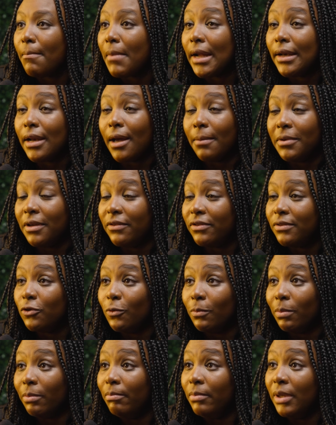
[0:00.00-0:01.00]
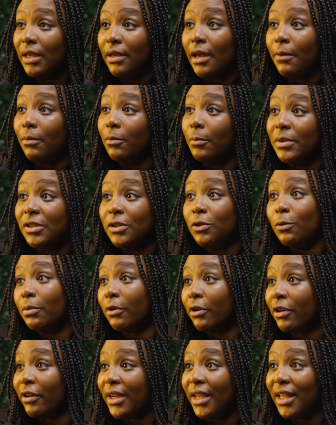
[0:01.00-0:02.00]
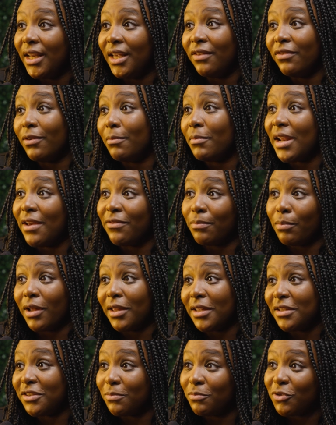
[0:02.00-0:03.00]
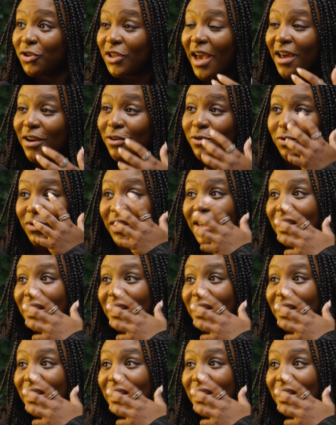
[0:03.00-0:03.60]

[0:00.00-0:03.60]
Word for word: I might not be super be able to be super creative. I'm gonna have probably some shadows.